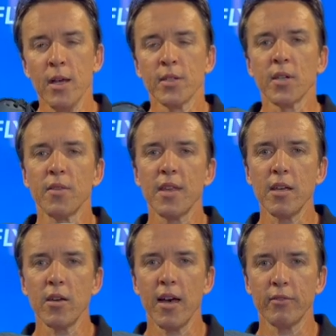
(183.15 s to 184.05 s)
So there
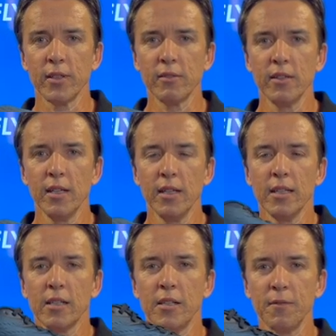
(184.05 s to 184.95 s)
you have it,
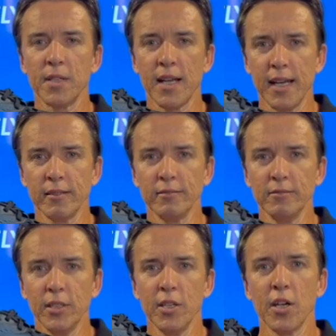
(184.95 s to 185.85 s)
Clifton 8.
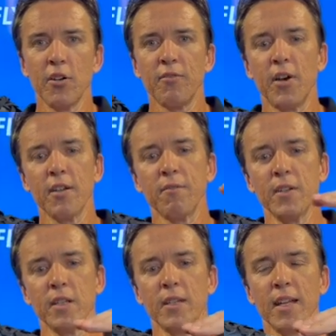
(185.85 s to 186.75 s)
You're going to find a
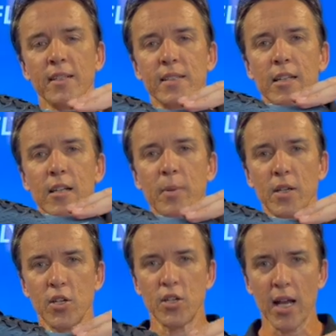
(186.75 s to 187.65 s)
fit that is a little bit
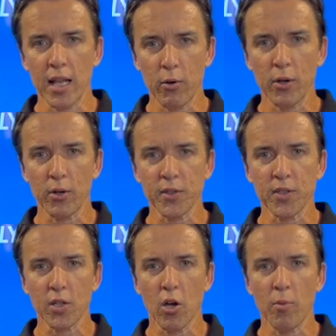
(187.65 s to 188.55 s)
shallower across the
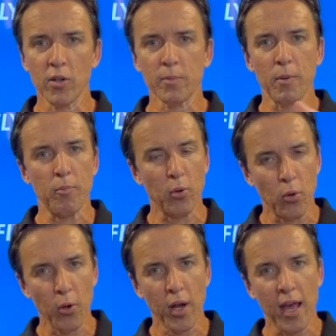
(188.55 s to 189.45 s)
toe box but
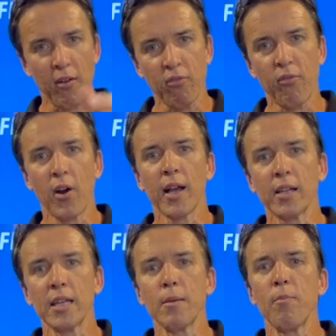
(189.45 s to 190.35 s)
broader and
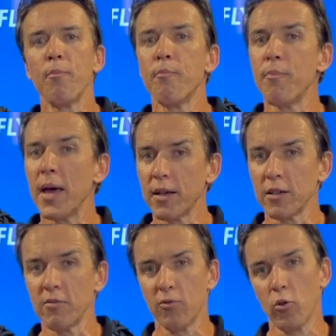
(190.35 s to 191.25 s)
frankly better
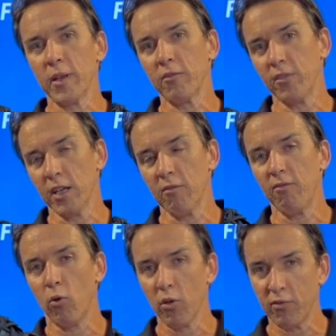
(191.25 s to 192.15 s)
conforming fit
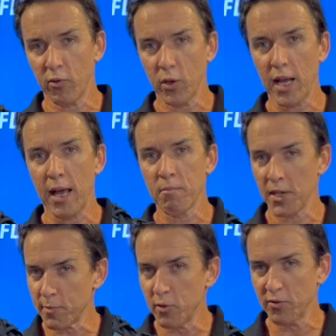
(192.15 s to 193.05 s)
for the foot and
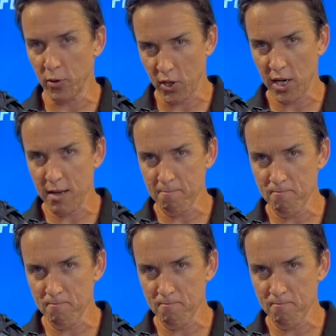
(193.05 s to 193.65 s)
much more foot shape.